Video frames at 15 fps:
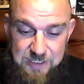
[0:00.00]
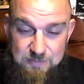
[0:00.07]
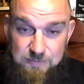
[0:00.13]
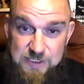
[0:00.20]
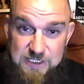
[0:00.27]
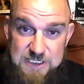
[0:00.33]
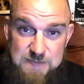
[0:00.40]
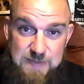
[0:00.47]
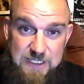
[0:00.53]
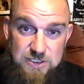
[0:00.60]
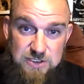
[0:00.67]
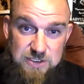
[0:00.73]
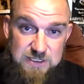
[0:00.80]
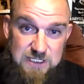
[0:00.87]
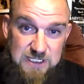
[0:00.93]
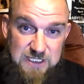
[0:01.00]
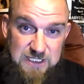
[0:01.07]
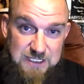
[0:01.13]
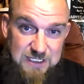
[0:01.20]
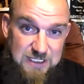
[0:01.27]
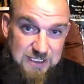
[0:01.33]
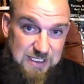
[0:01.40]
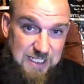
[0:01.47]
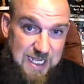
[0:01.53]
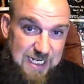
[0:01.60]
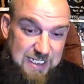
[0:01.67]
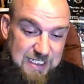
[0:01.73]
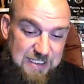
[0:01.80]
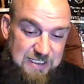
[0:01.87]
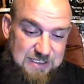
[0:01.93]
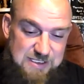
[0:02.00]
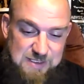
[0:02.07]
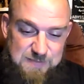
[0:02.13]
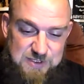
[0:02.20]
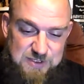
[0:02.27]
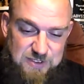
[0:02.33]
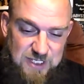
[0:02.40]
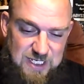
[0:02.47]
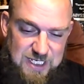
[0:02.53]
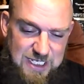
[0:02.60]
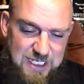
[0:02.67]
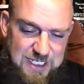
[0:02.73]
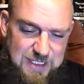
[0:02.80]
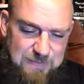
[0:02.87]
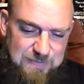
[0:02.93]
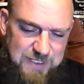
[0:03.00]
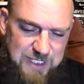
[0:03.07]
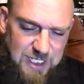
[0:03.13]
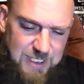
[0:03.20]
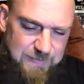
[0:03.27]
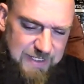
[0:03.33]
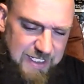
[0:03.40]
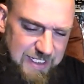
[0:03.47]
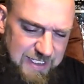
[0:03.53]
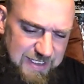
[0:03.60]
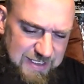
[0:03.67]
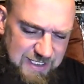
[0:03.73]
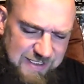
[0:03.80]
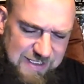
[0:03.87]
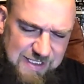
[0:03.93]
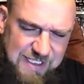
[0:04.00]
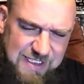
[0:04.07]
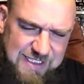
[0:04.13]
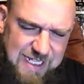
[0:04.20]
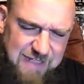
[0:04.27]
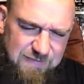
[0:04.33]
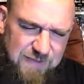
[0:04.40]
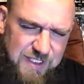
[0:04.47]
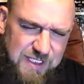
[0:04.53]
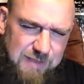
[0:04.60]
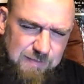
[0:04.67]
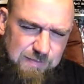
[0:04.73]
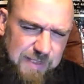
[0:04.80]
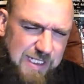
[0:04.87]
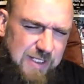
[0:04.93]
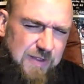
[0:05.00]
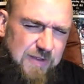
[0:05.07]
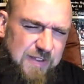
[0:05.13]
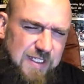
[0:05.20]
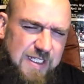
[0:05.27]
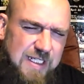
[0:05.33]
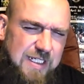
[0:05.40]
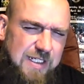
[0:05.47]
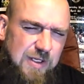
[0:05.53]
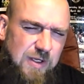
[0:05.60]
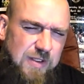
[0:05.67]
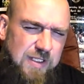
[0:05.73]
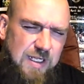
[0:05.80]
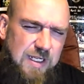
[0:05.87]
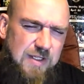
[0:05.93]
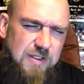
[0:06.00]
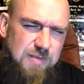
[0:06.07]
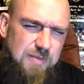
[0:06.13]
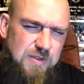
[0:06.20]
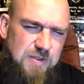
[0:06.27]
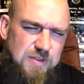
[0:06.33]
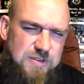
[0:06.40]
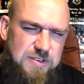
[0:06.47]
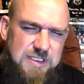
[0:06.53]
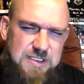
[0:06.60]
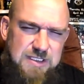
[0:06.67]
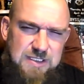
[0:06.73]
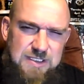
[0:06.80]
Please make sure to like, subscribe, comment, and click that fucking bell thing and all the other bullshit.